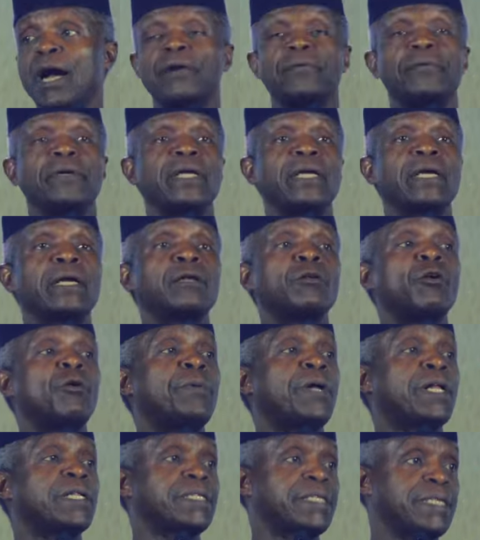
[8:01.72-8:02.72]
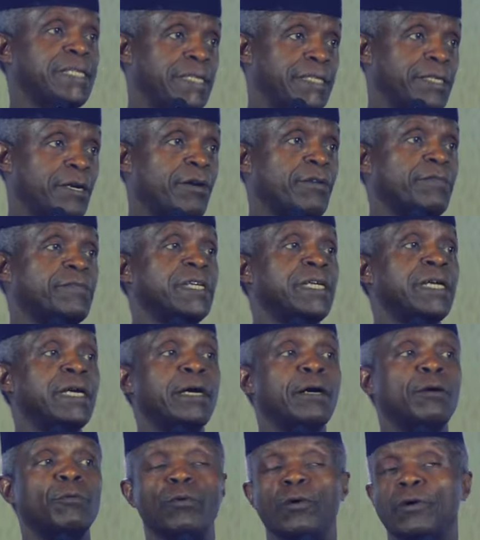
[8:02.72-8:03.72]
RA Global Teacher of the
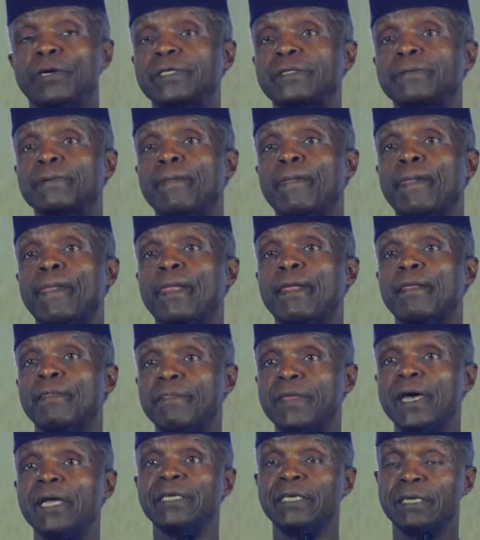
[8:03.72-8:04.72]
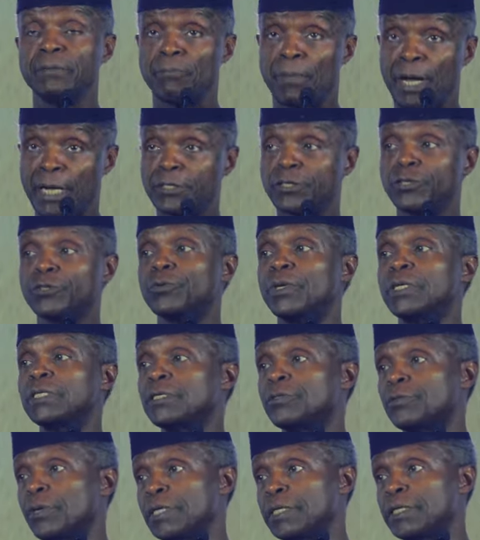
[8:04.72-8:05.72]
Year Award. Then in March
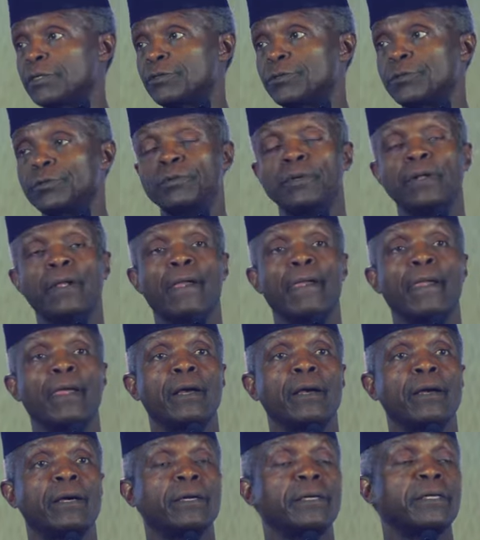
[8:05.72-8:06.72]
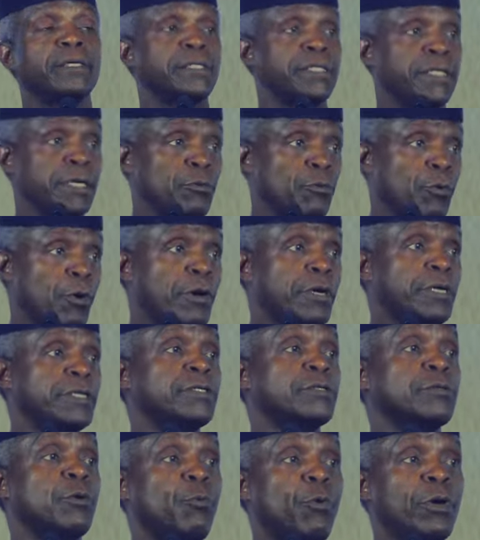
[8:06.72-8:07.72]
2022, she
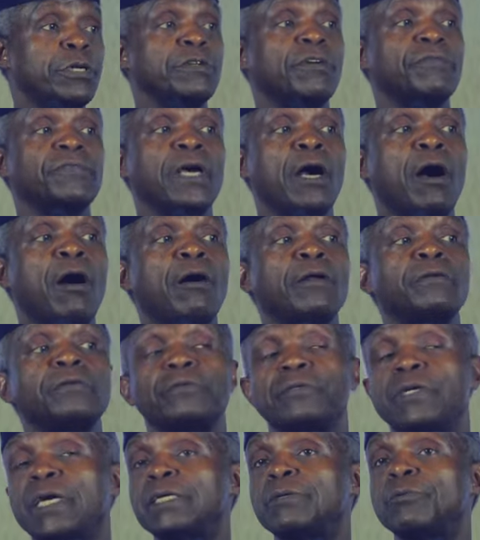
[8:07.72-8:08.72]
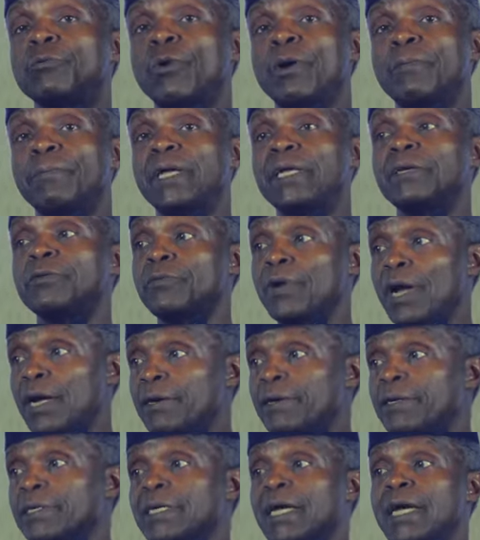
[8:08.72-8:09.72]
was one of the 100 women
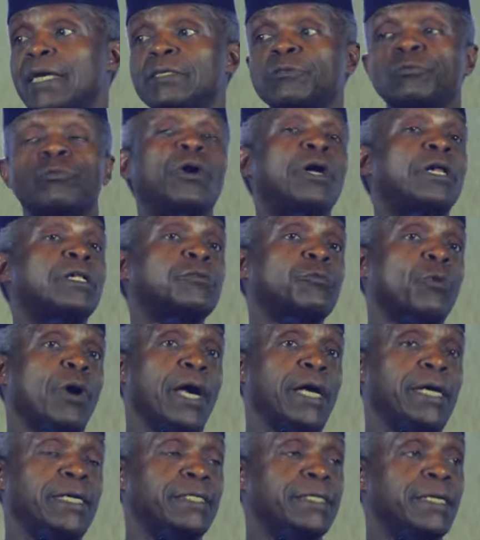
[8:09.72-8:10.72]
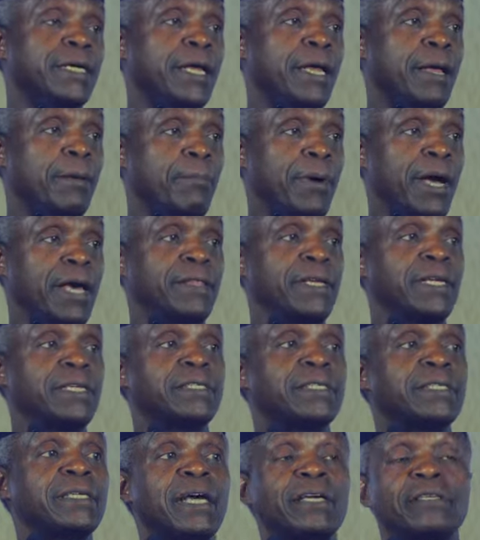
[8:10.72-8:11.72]
recognized worldwide by the
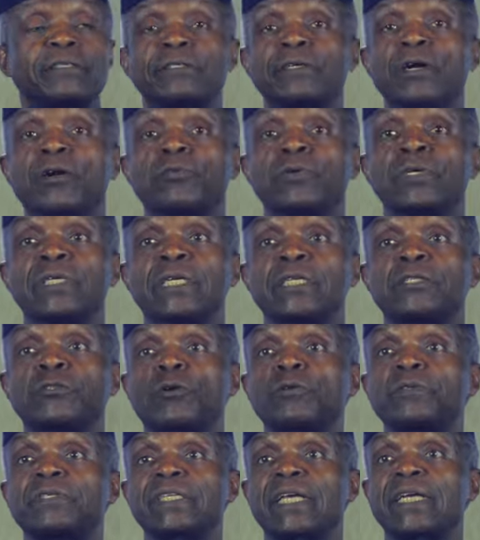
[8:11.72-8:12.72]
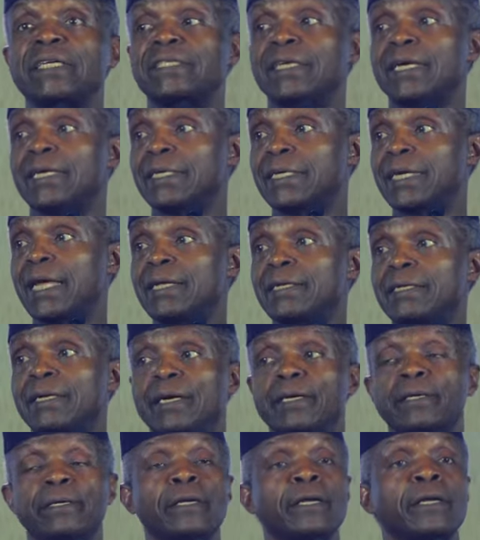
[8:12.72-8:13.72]
International Renaissance Center in
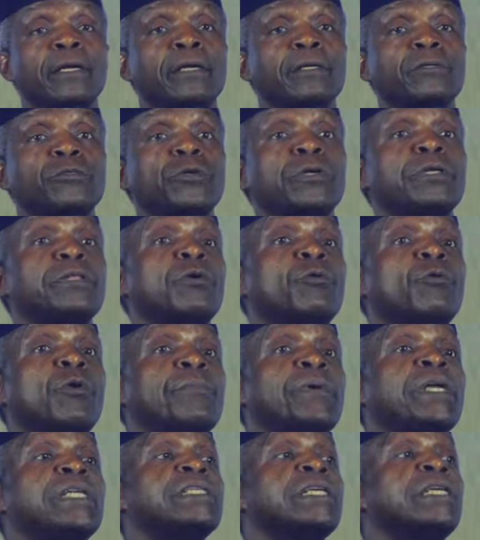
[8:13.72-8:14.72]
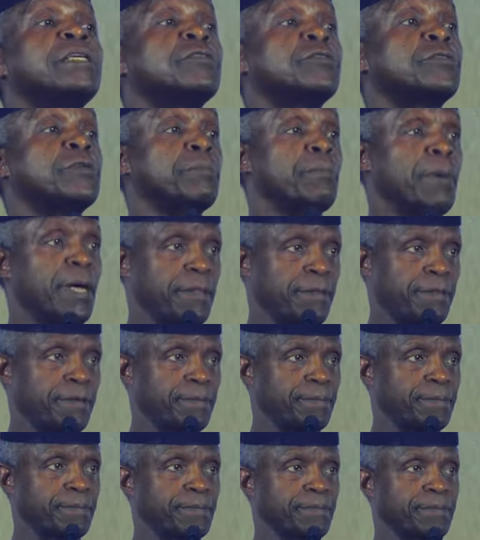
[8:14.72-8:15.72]
Kenya during the Women's History Month.